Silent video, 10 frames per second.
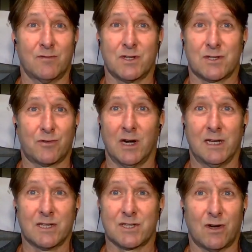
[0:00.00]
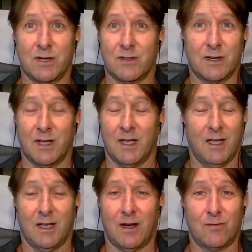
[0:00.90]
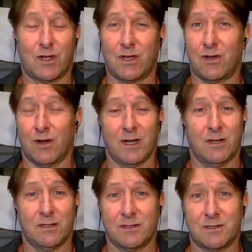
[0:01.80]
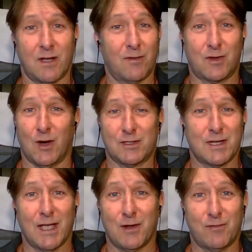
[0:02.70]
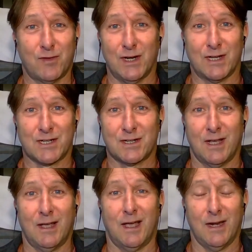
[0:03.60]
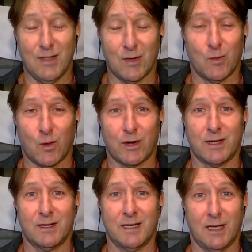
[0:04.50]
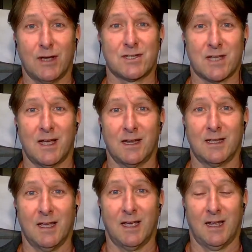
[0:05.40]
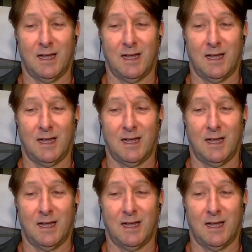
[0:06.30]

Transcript: I've just really decided that I've got to get her finished and in the water and go sailing.